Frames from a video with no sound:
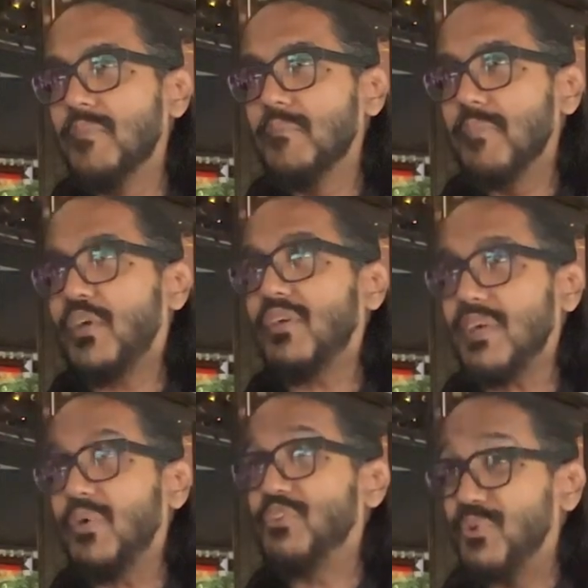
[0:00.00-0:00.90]
because I
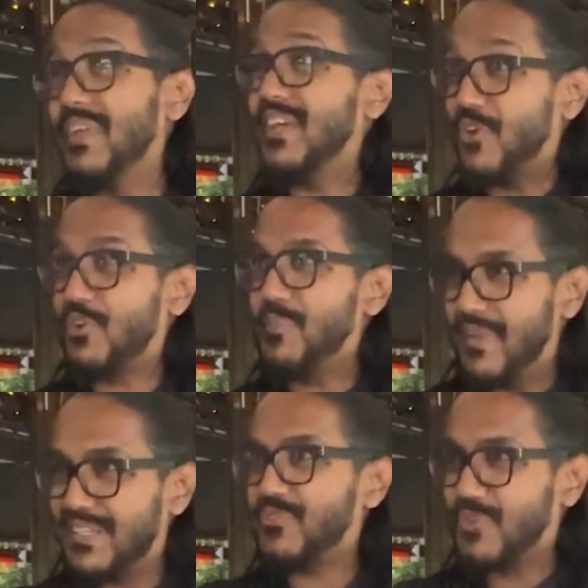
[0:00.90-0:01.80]
was doing a
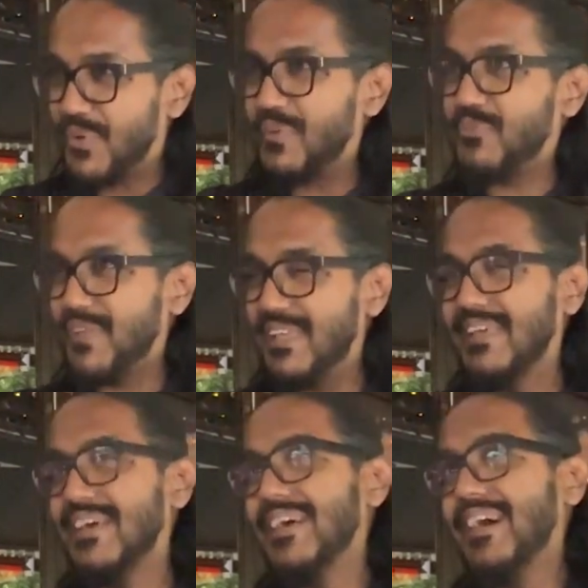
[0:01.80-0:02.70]
documentary photography
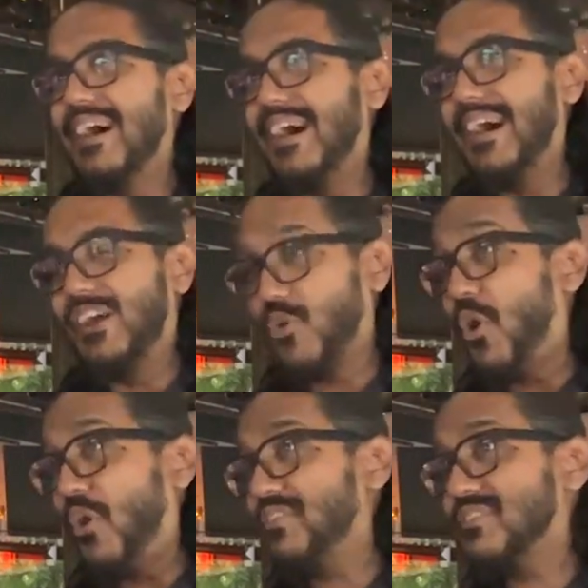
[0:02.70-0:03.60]

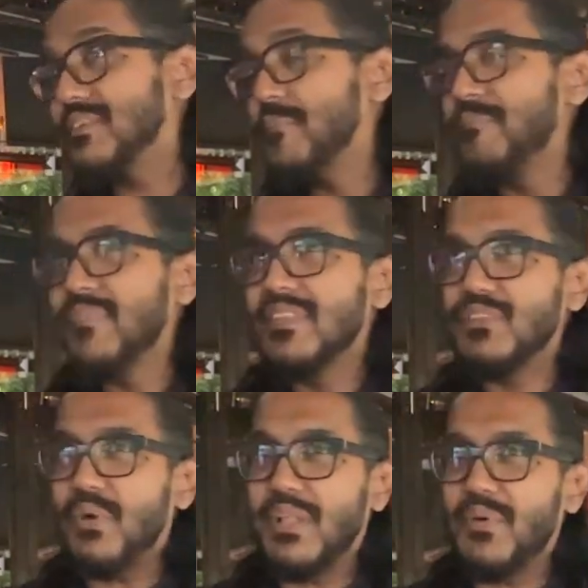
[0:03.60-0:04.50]
course,
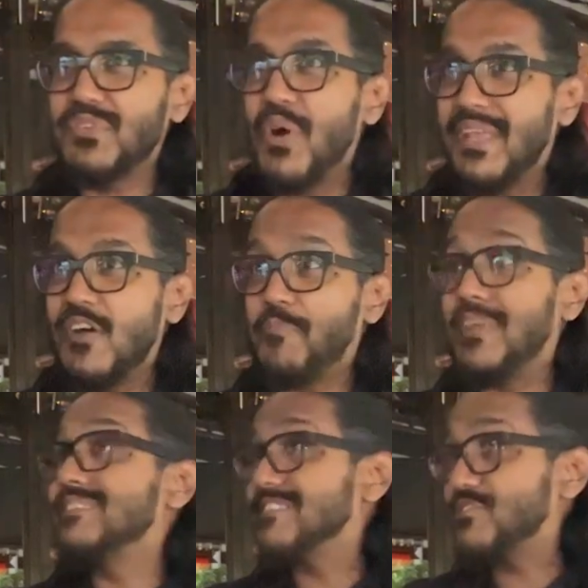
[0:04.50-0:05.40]
so there was not enough
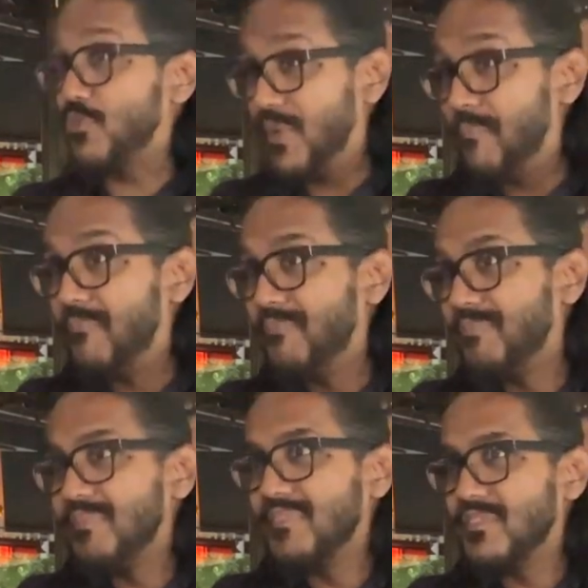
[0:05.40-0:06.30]
pictures of him.
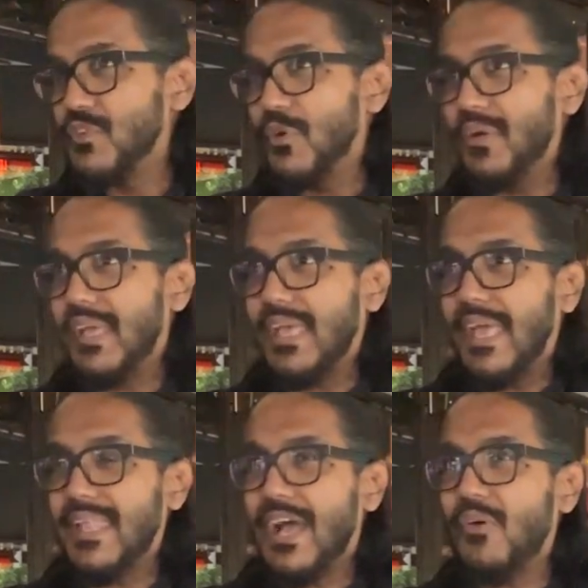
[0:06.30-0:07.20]
So
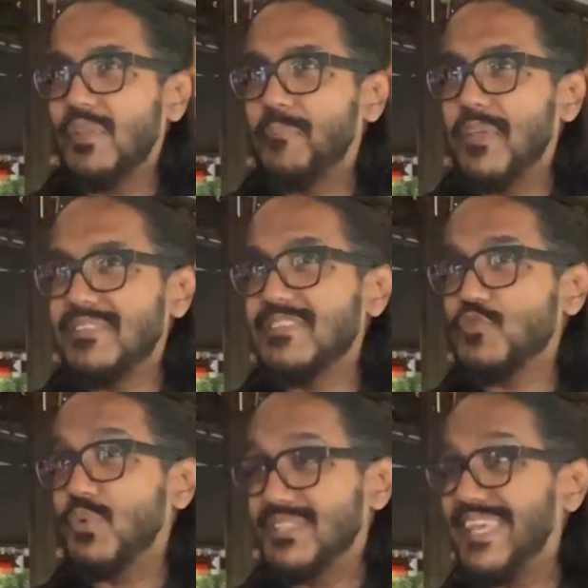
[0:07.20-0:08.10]
anyhow, the pictures
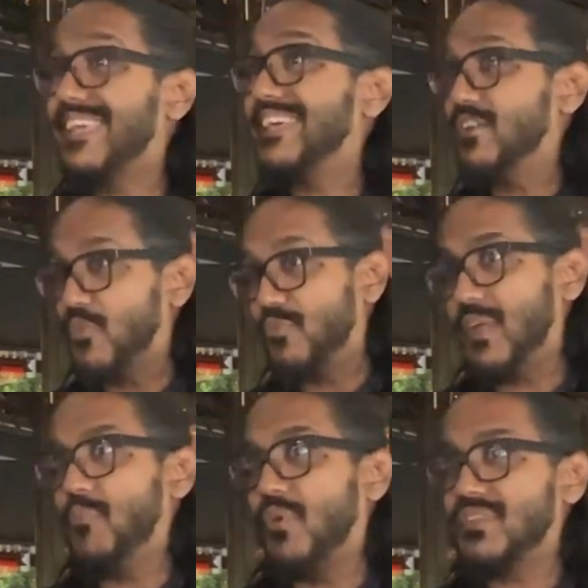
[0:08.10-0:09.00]
were taken of
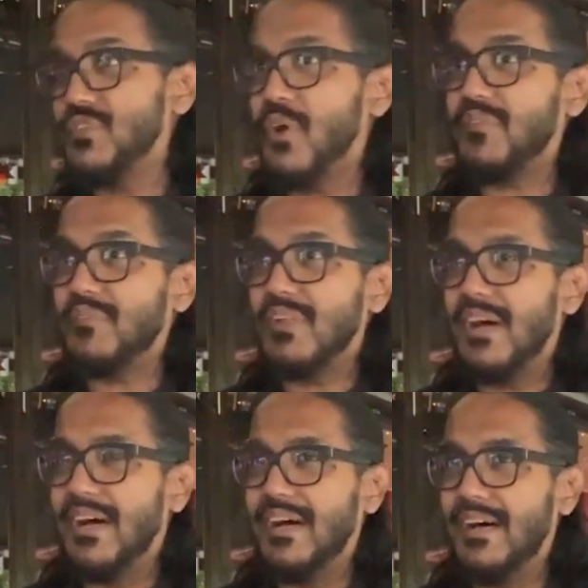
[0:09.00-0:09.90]
him was not
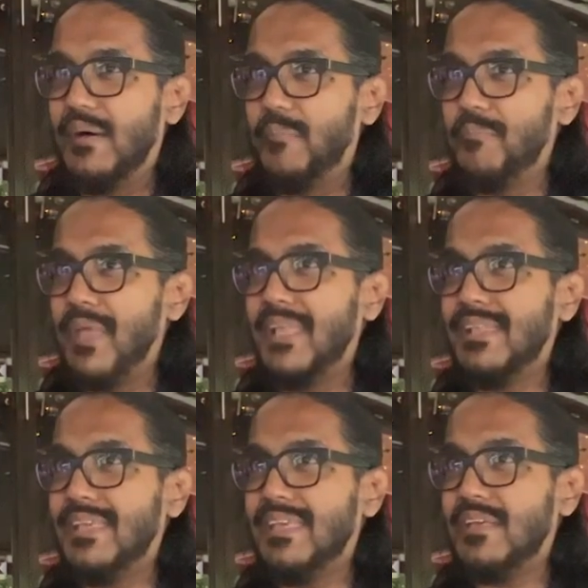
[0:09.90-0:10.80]

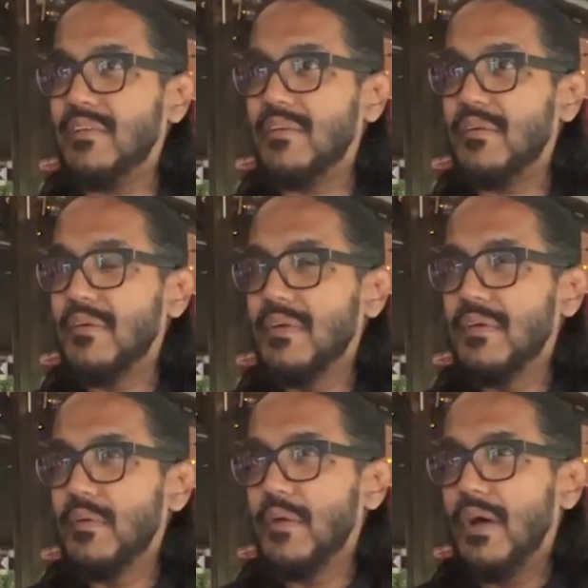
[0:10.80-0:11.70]
mainly
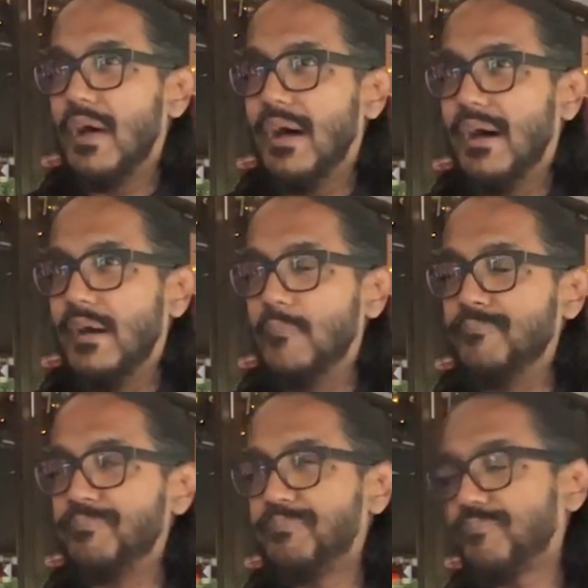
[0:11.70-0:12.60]
um,
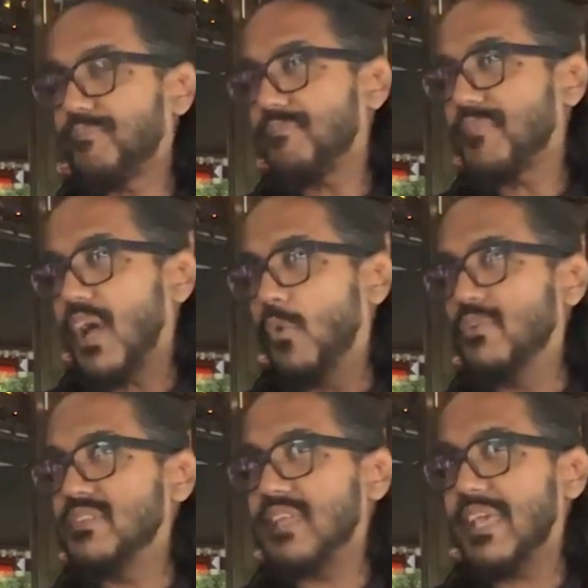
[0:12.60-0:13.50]
I would
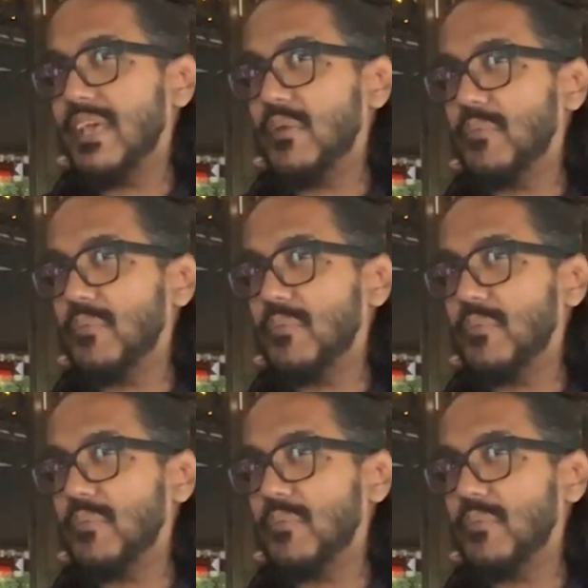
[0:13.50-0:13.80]
say